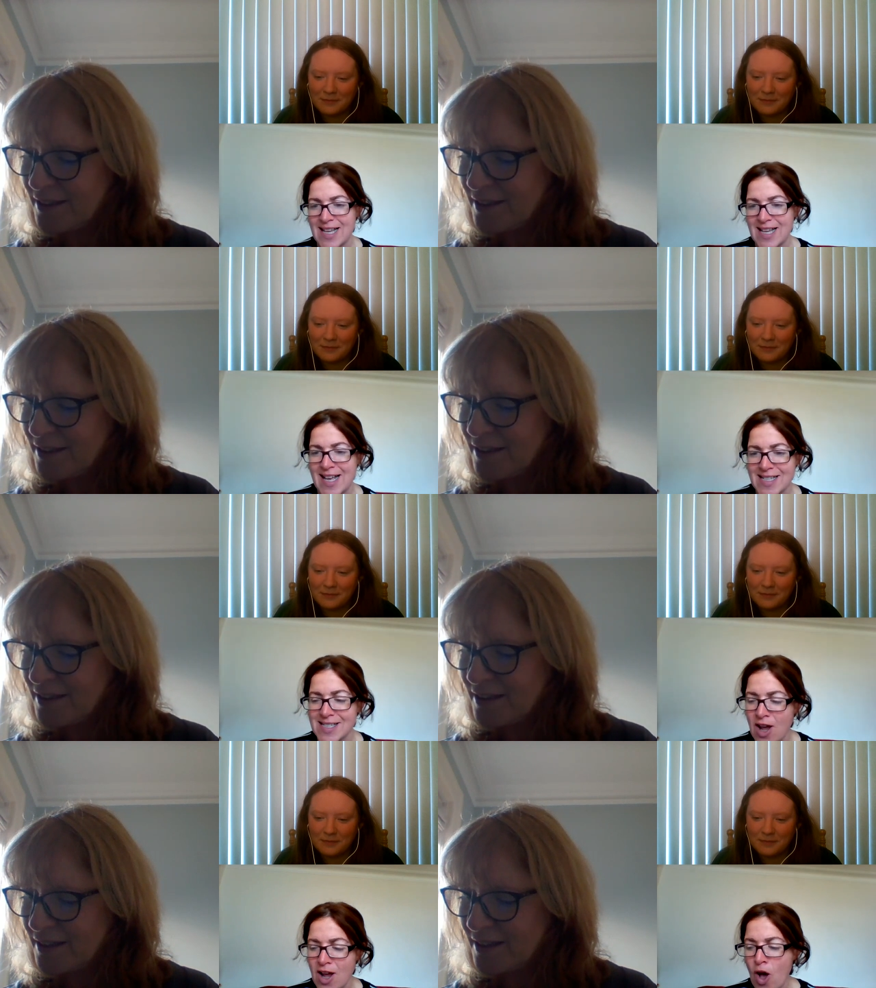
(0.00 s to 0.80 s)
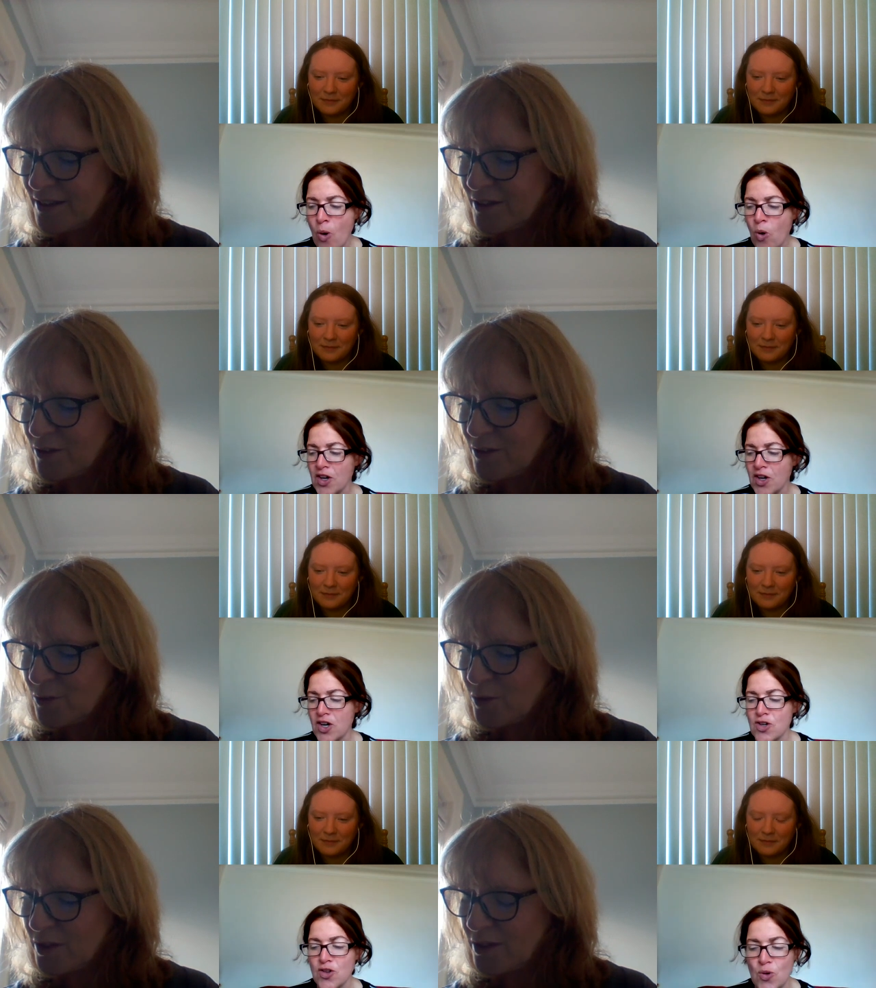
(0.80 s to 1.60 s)
Speaker 1: has asked,
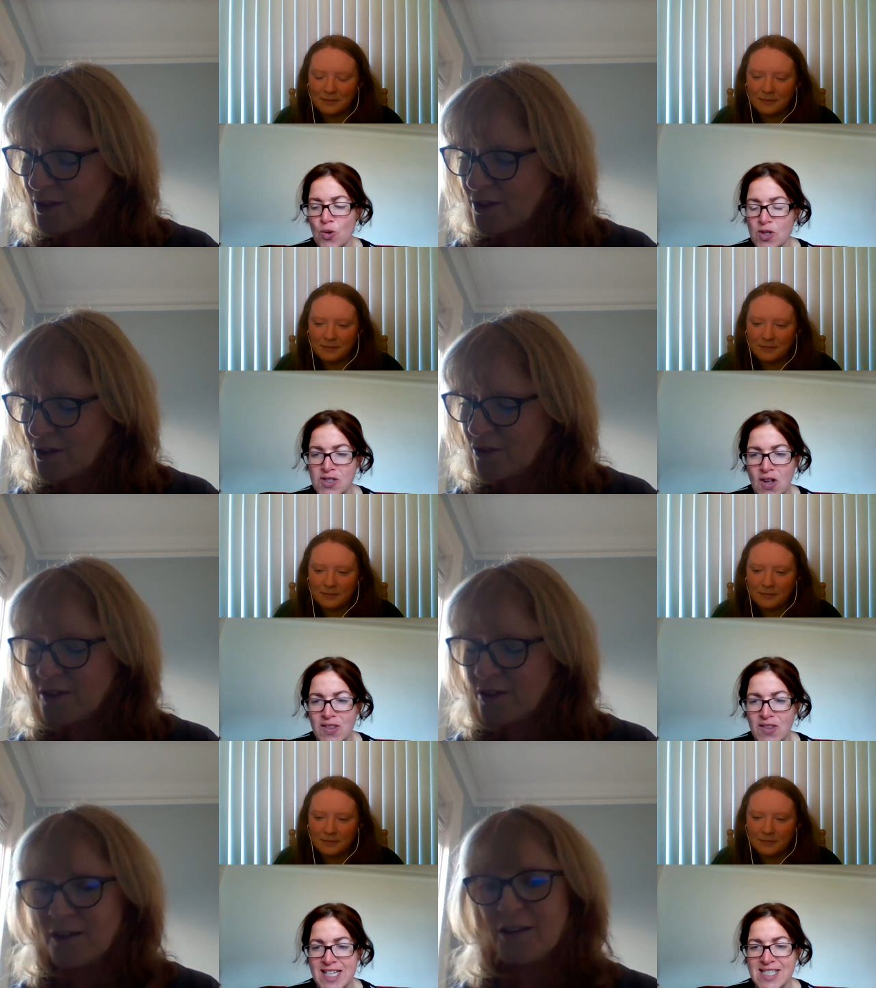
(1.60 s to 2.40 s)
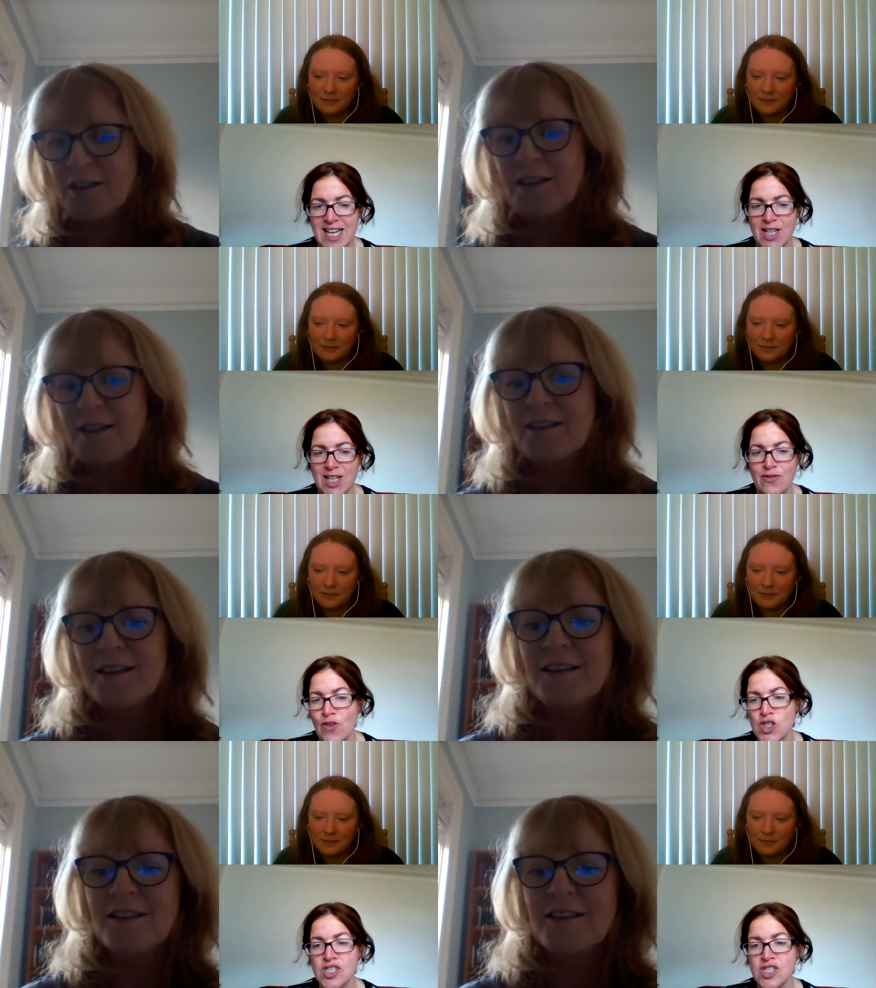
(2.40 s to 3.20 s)
what are your thoughts on the
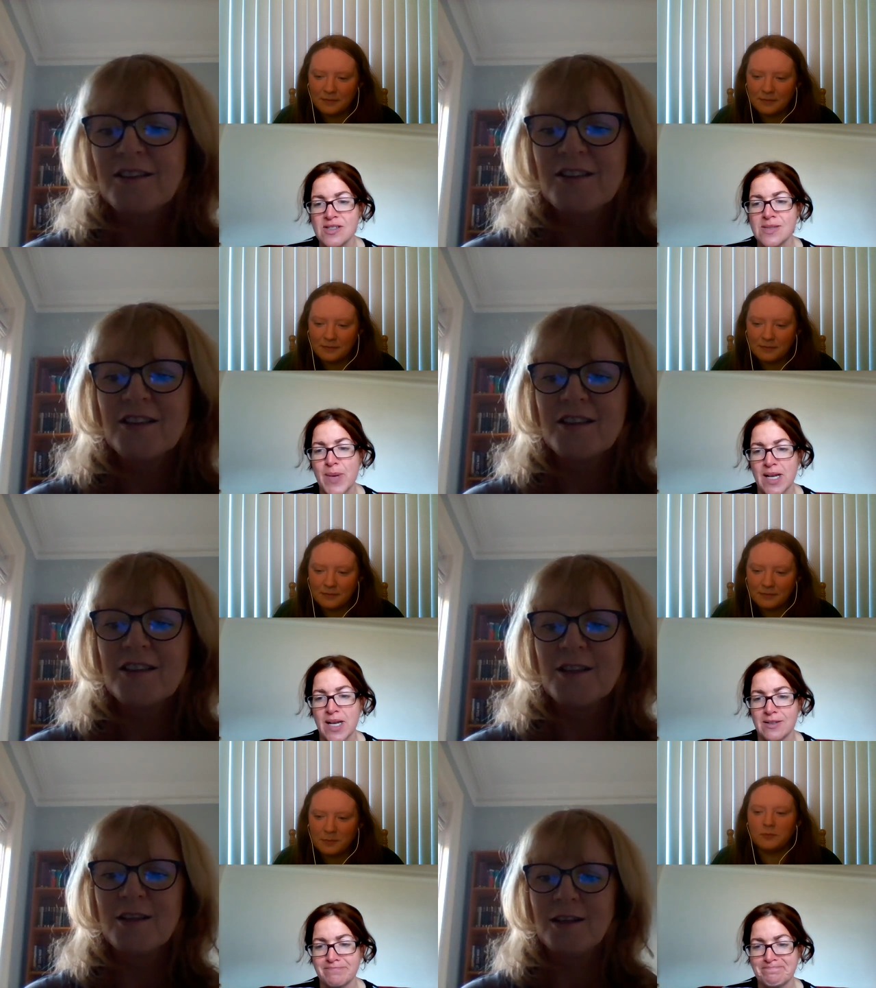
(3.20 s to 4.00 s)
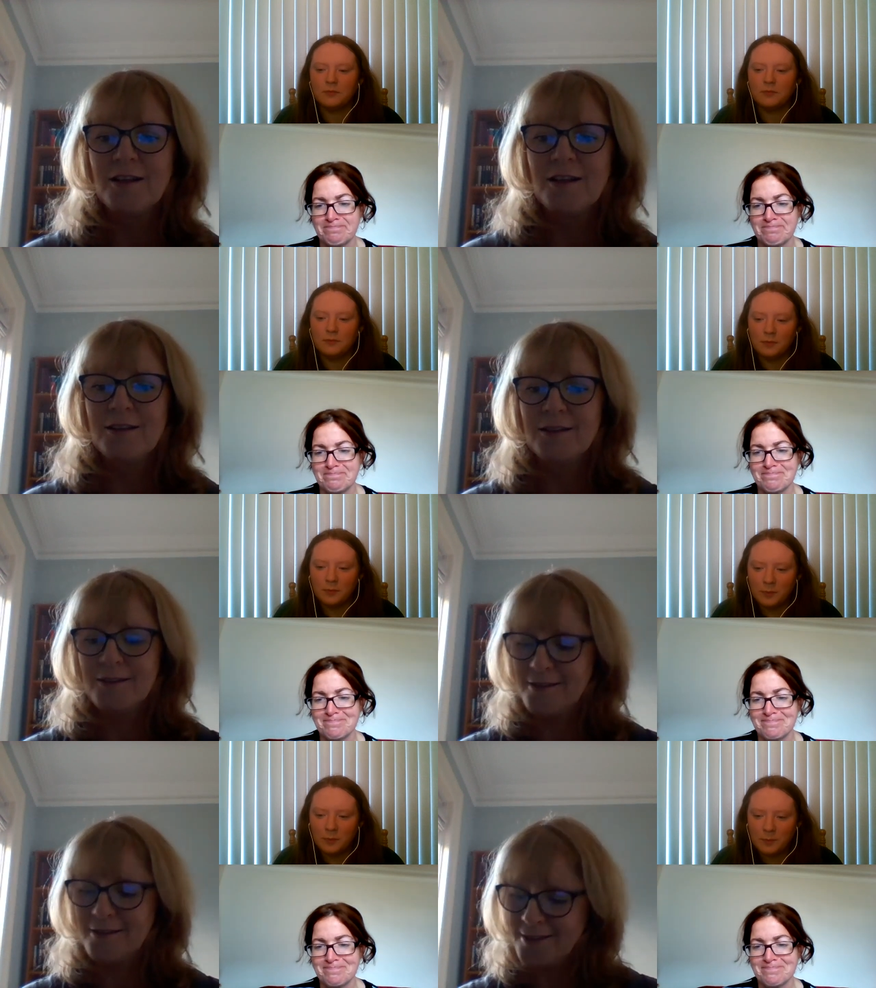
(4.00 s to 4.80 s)
Executive Functions Bill?
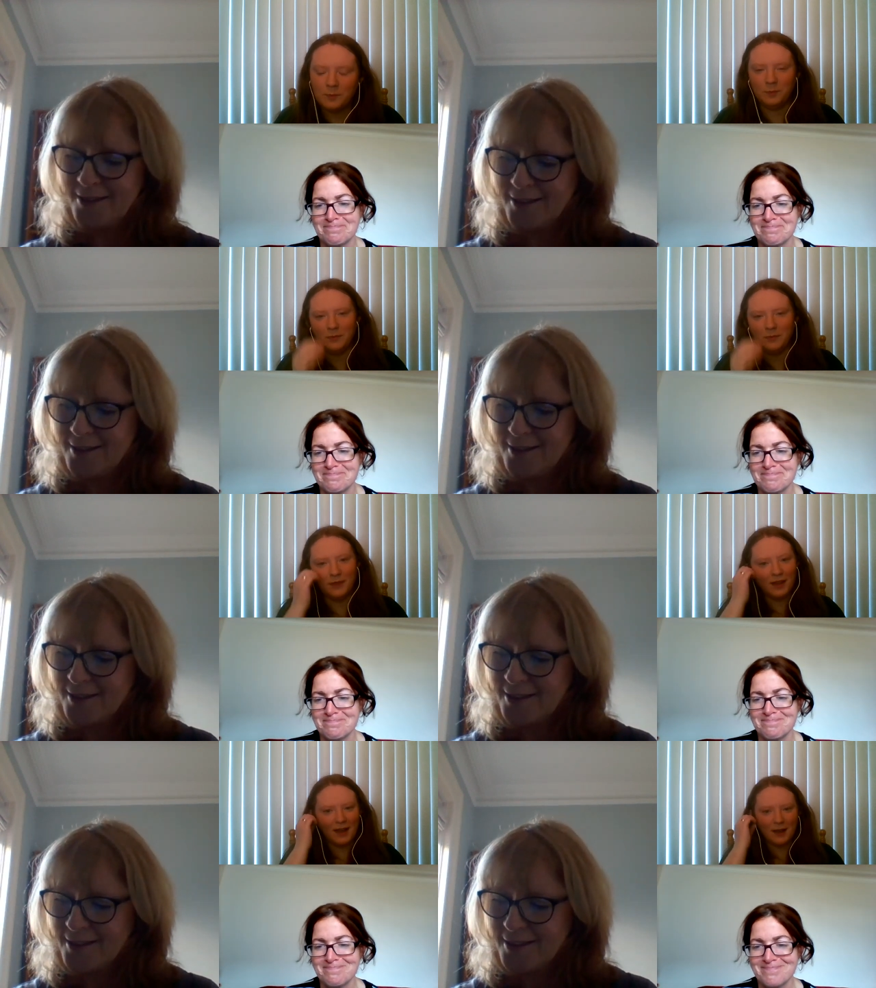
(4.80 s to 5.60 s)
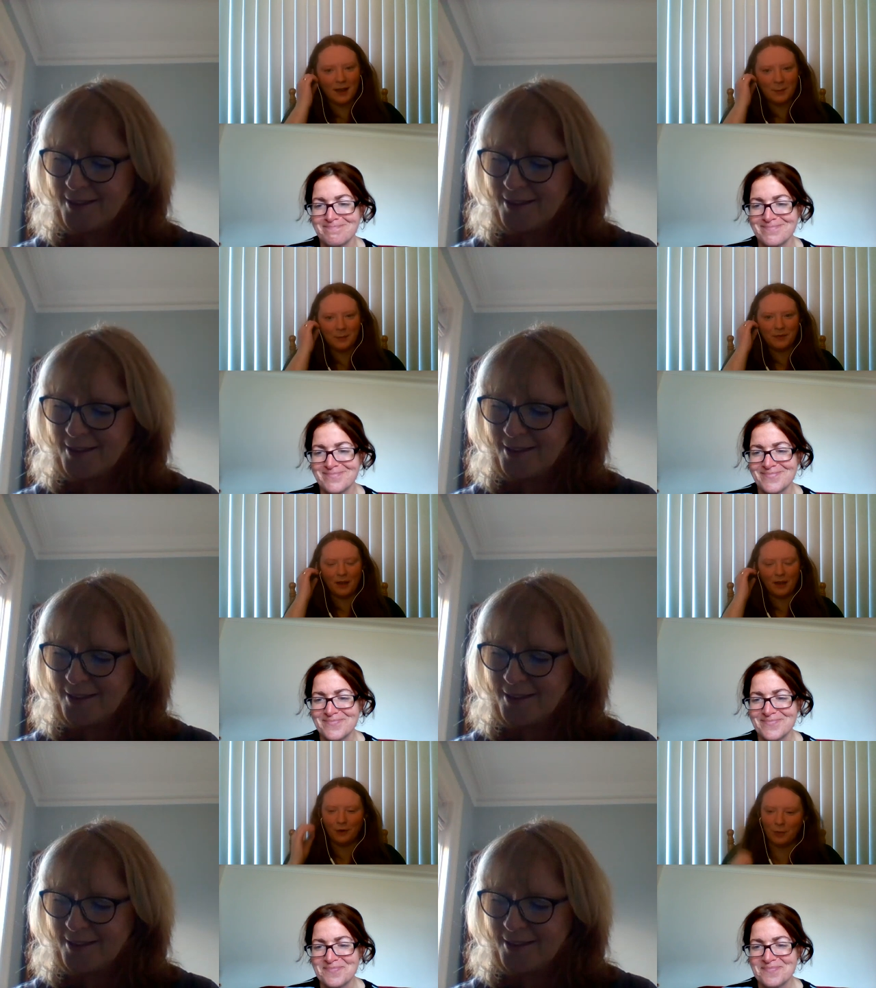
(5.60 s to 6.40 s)
Speaker 2: A
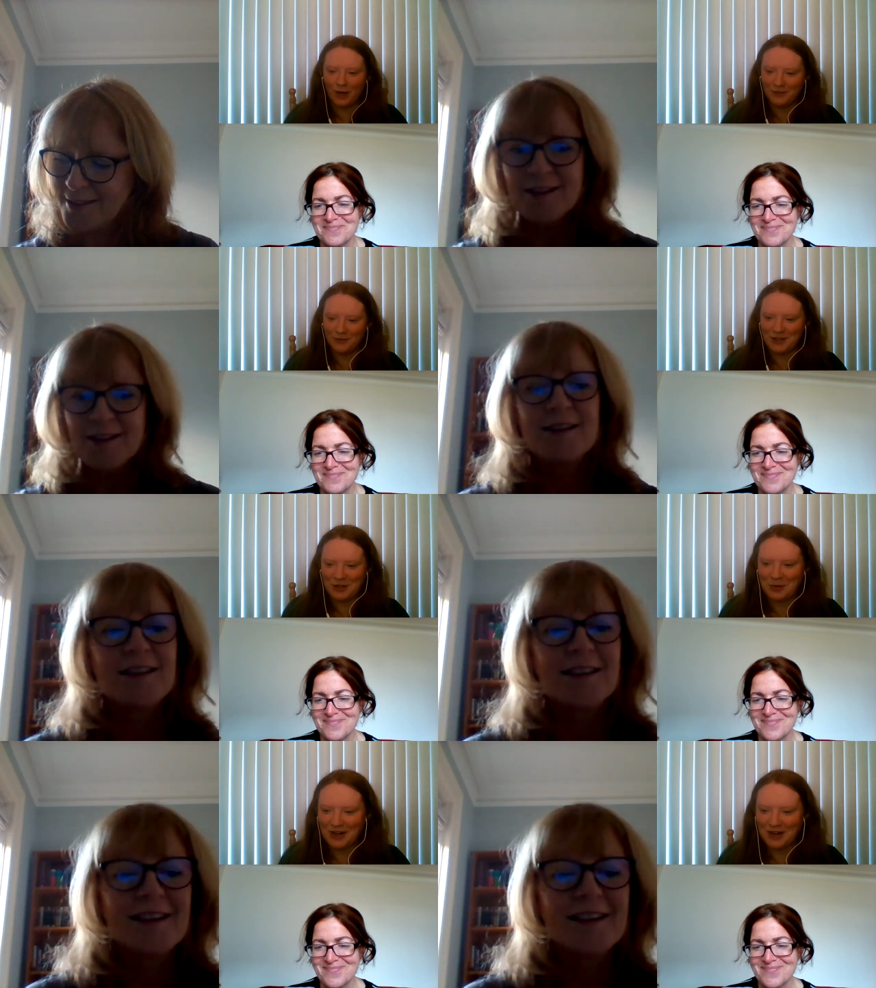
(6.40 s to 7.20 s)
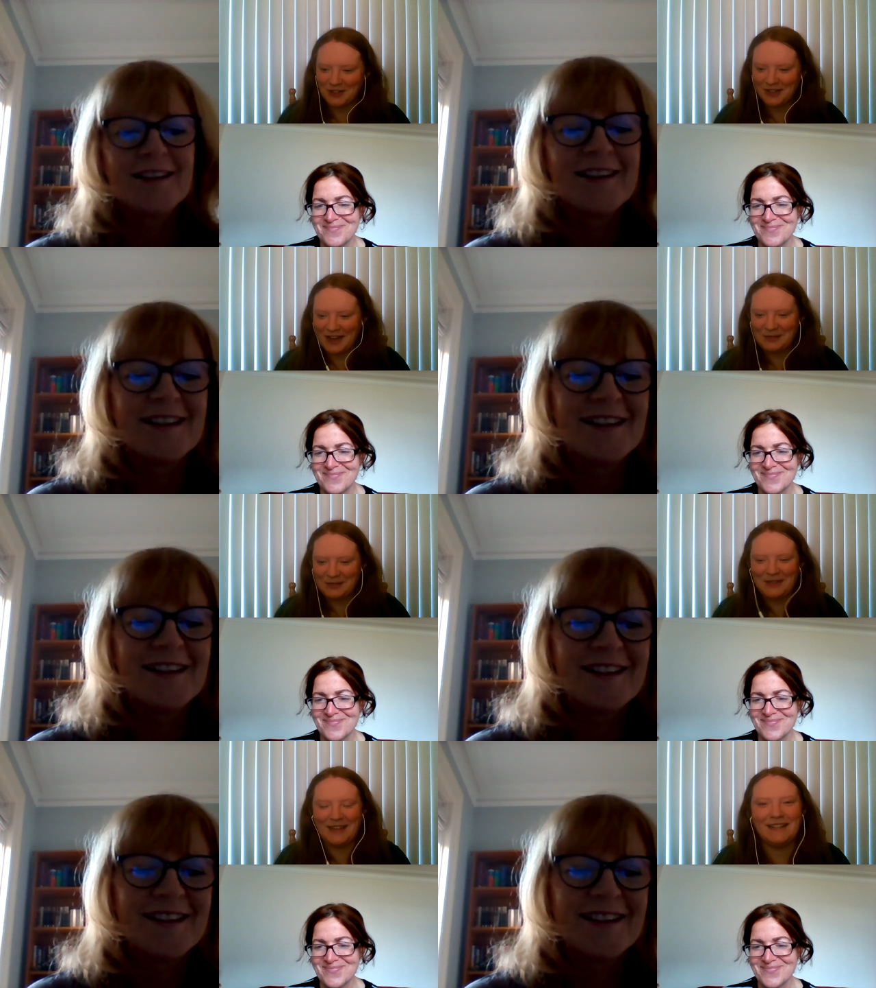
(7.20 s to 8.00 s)
very wide-ranging question,
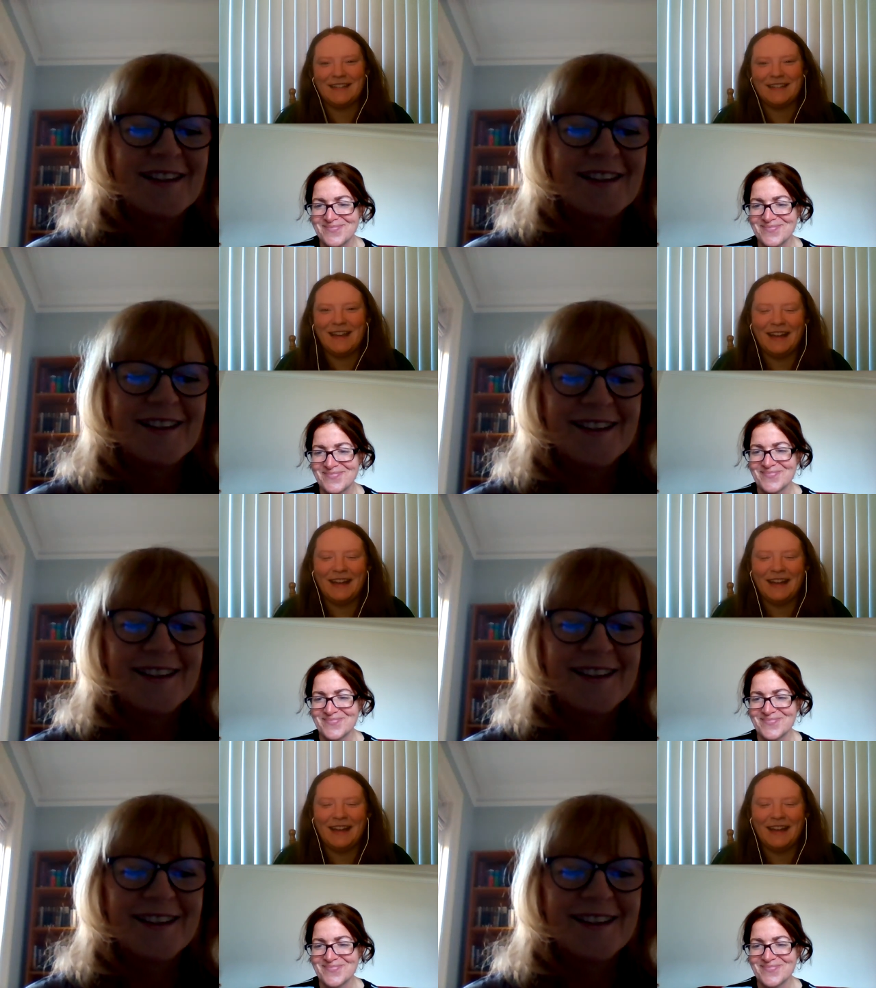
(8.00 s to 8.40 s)
has to be said.